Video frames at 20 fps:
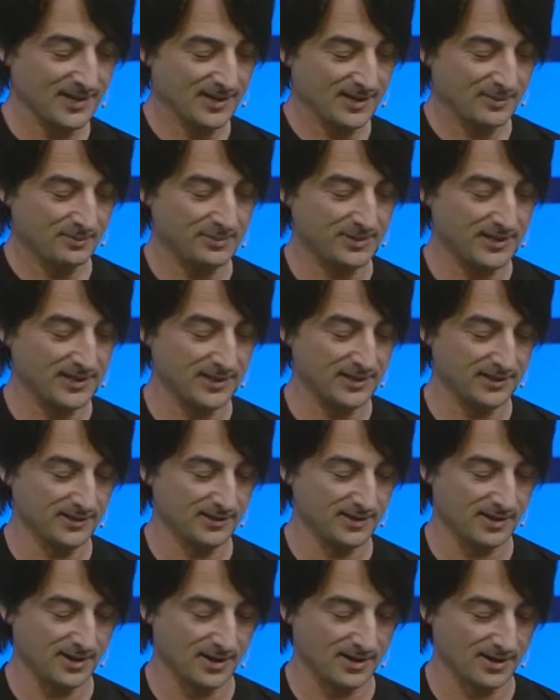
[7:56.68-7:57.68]
Being
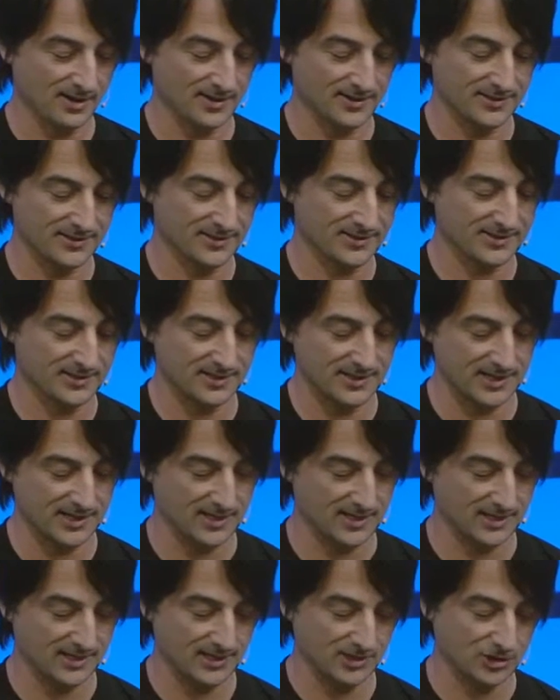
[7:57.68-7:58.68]
on
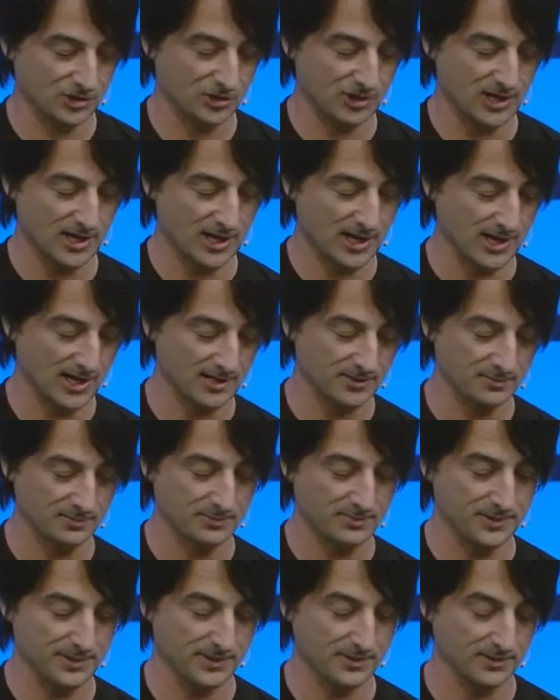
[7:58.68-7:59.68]
stage at
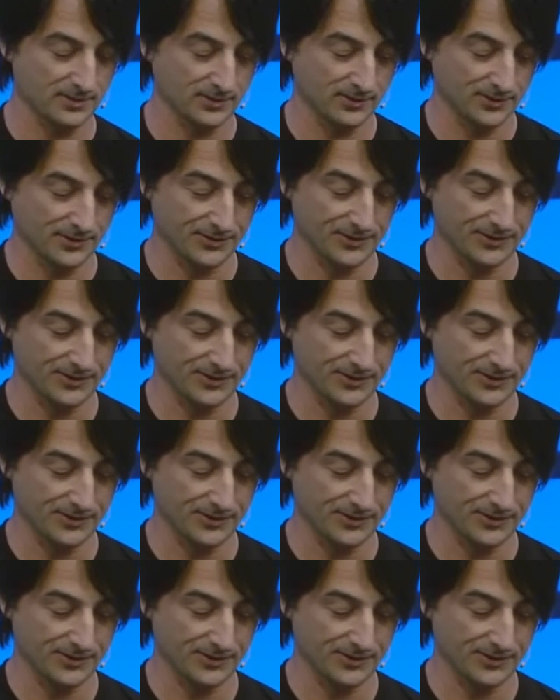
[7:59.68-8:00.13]
Build